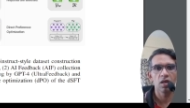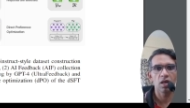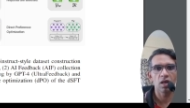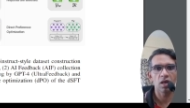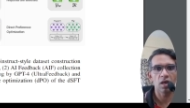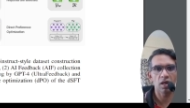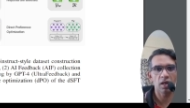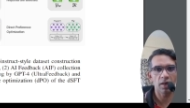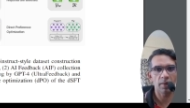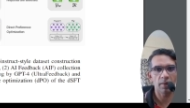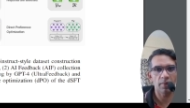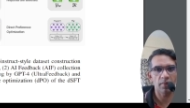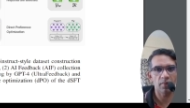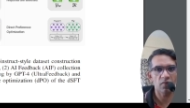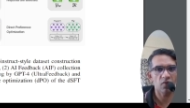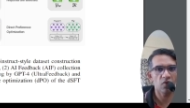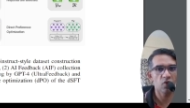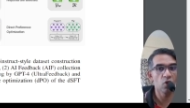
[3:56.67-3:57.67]
uh,
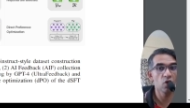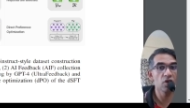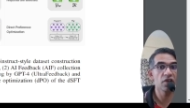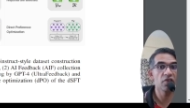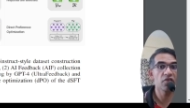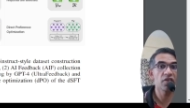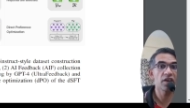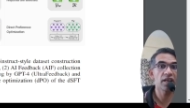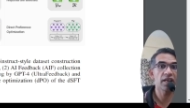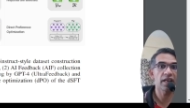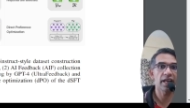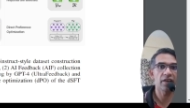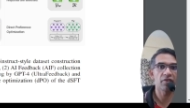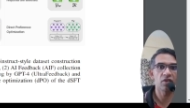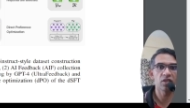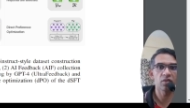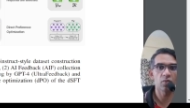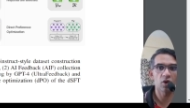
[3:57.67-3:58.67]
four different
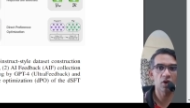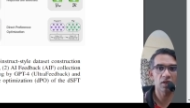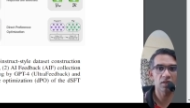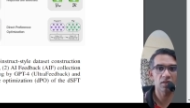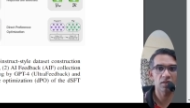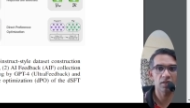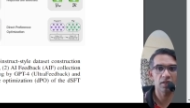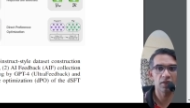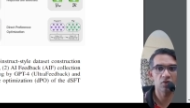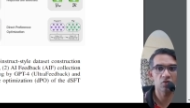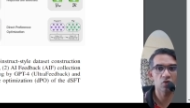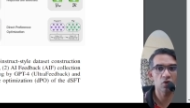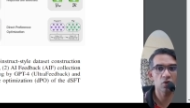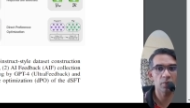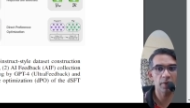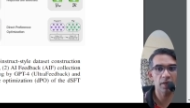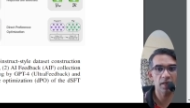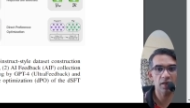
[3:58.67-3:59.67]
language models. It could be